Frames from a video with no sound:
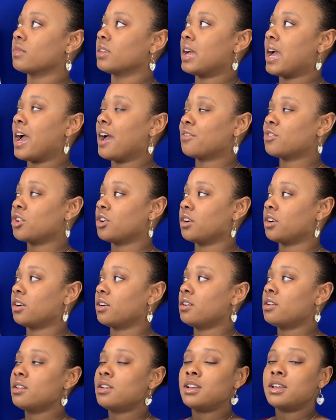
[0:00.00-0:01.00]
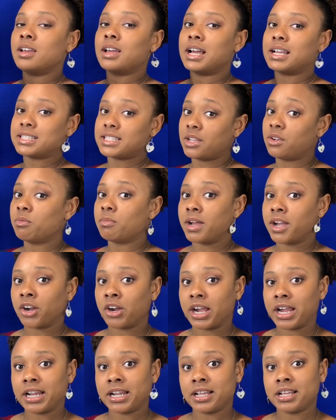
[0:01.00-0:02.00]
after I see what my
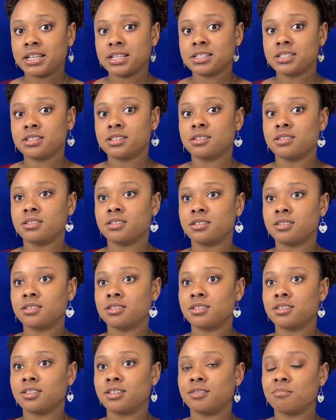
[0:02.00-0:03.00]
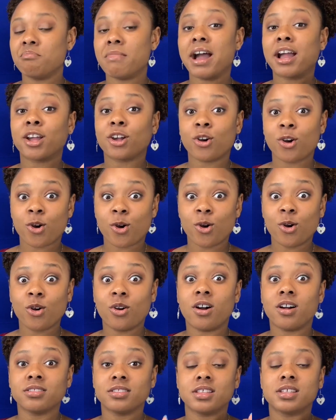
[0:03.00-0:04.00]
grade is, my goal
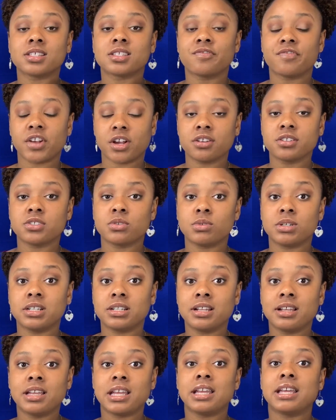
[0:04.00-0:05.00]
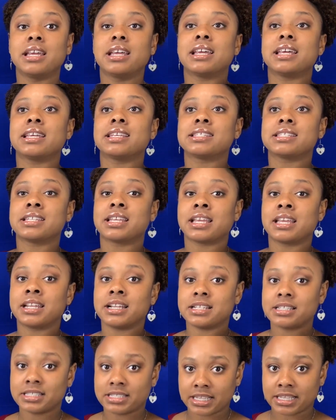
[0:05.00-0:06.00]
on this first one is to get
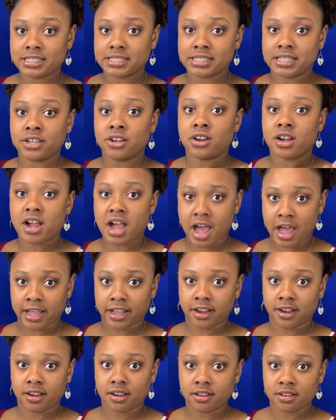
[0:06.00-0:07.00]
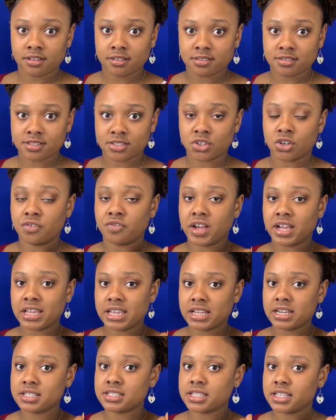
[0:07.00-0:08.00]
a 60 or higher. So if I can
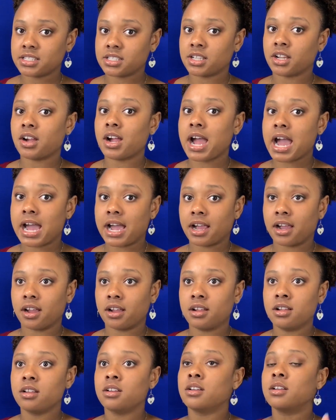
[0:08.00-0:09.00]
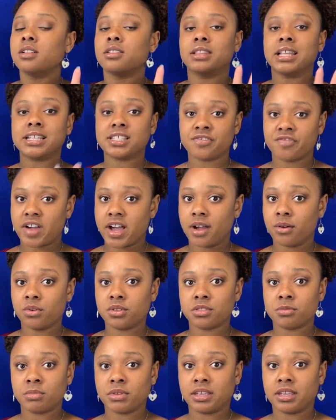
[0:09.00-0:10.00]
get a 60 or higher, that's fine
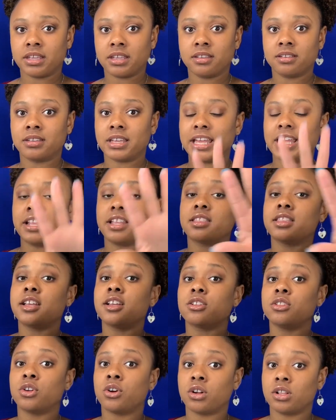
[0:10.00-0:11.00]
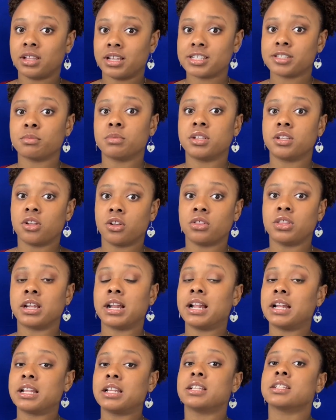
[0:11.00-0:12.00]
with me. Anything lower lets me know that
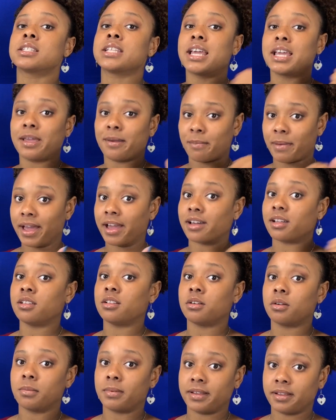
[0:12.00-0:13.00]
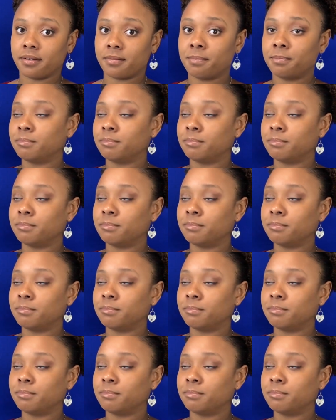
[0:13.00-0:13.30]
I need to take it back a little bit.